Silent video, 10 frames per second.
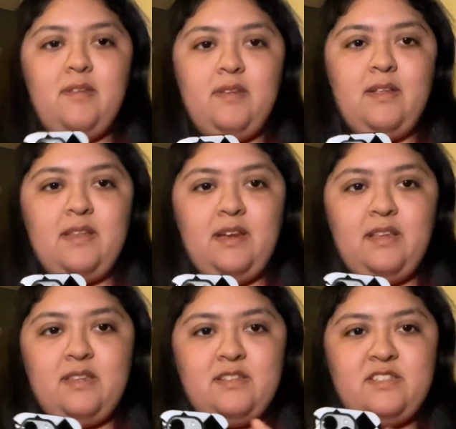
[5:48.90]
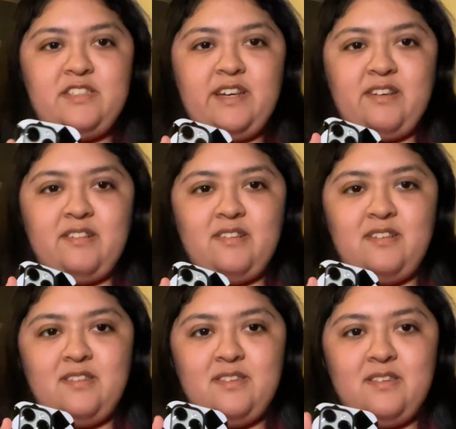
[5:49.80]
I like the
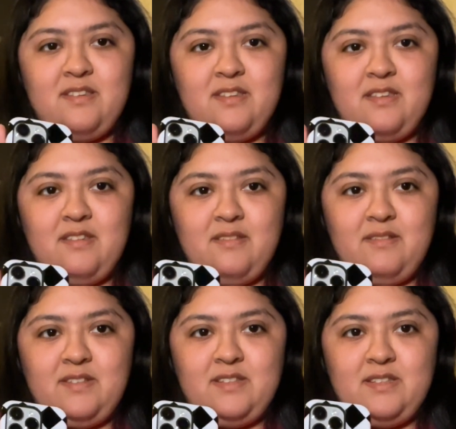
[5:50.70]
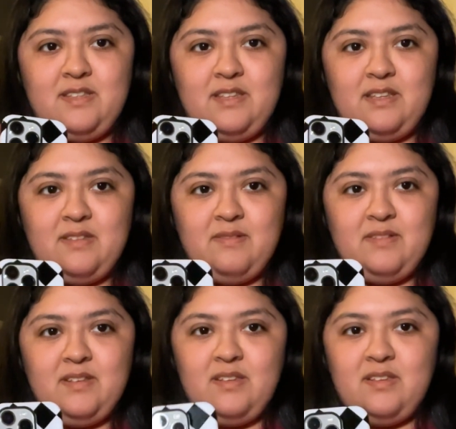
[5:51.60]
checkers, which is this one.